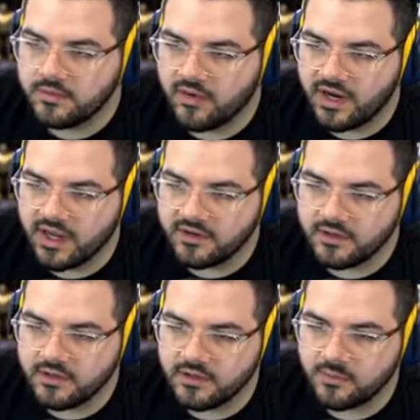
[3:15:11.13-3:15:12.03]
Right down
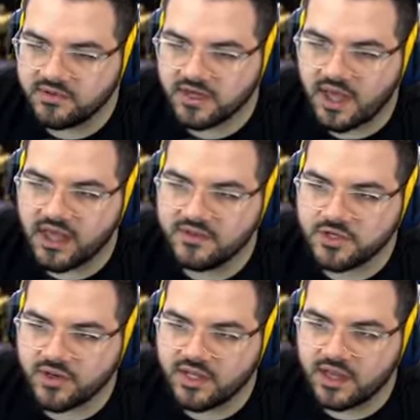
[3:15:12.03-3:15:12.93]
here. I'm just going to hide in the
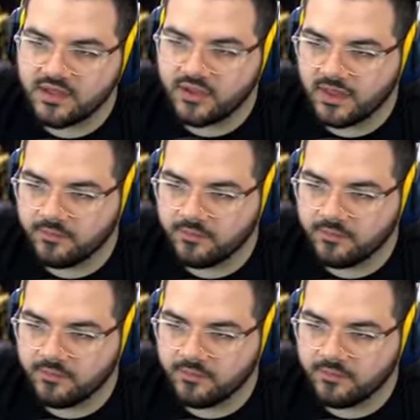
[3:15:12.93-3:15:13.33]
tree and let you kill